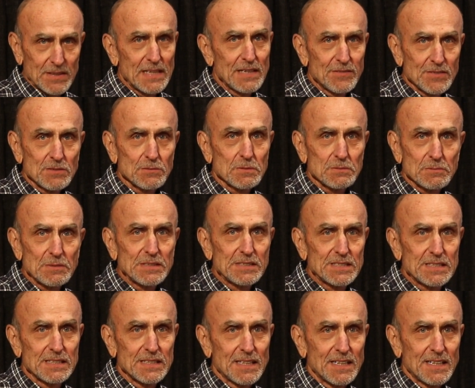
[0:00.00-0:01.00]
even when we
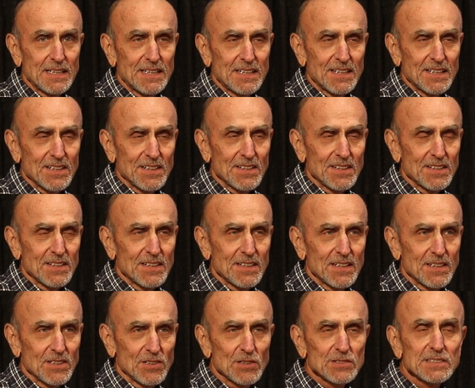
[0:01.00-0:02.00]

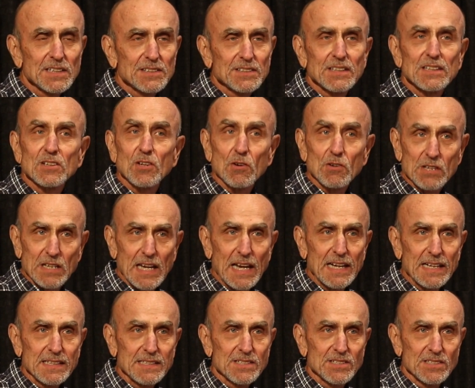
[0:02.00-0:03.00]
looked at the
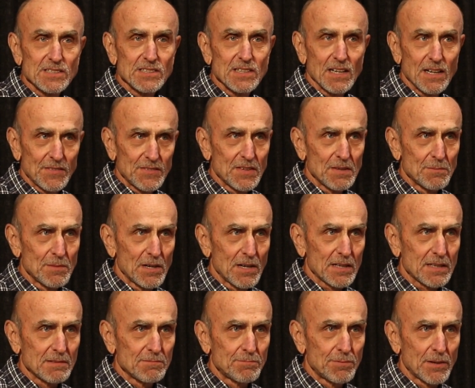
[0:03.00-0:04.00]
location of the
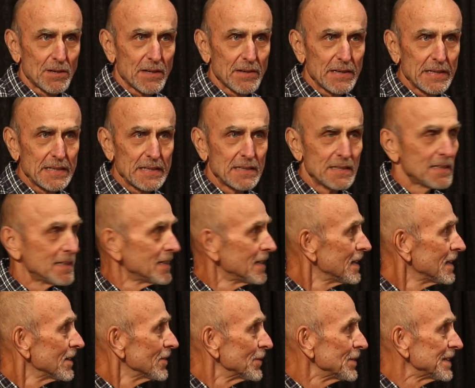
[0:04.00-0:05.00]
American Prairie,
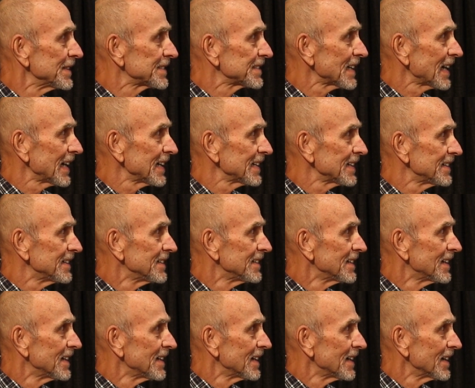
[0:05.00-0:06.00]
we decided,
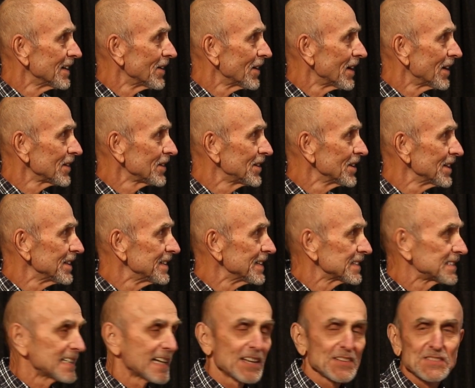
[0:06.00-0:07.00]
good,
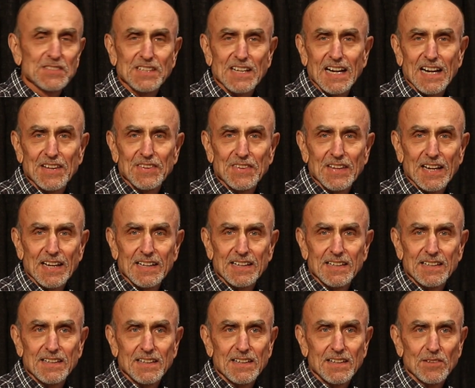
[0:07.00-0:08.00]
it's outside that
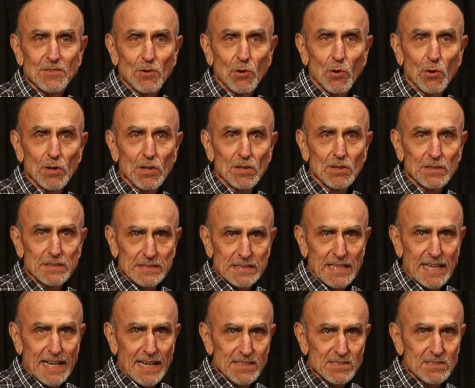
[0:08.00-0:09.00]
oil and
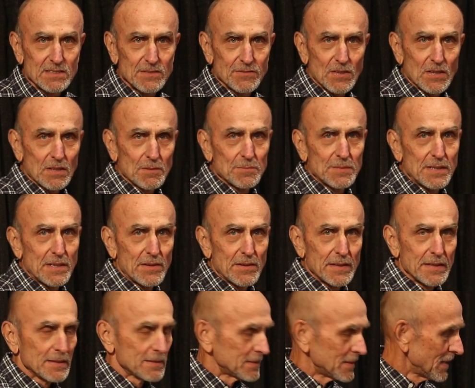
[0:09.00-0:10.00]
gas development
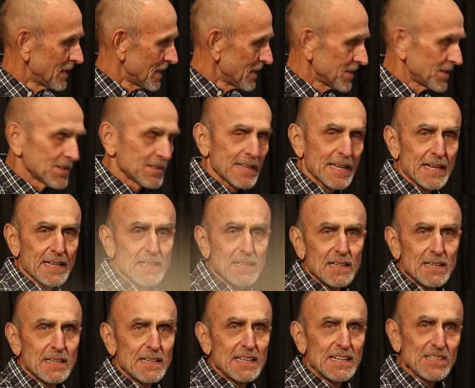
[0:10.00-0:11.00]
area. So that
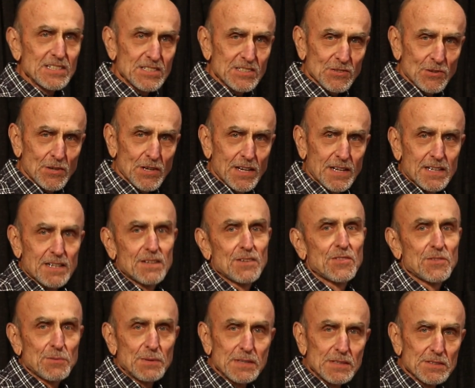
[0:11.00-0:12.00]
historic
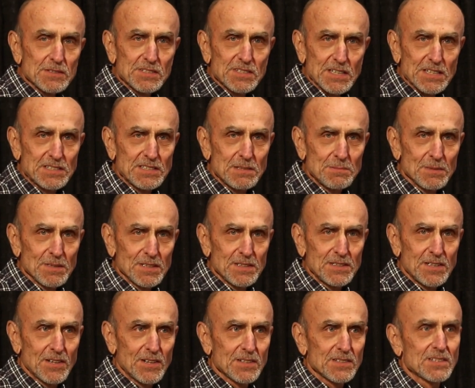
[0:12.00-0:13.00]
360 million
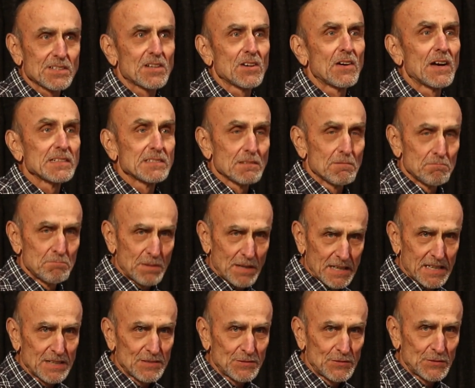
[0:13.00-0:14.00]
years ago has a
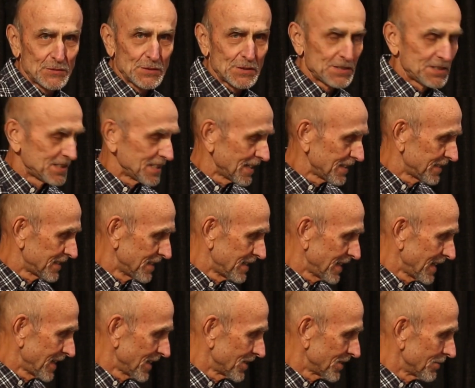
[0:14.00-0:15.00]
big influence yet
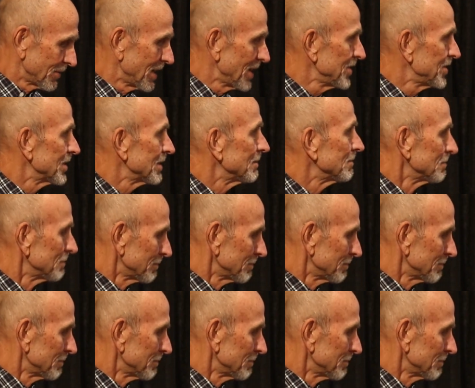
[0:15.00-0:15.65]
today on the region.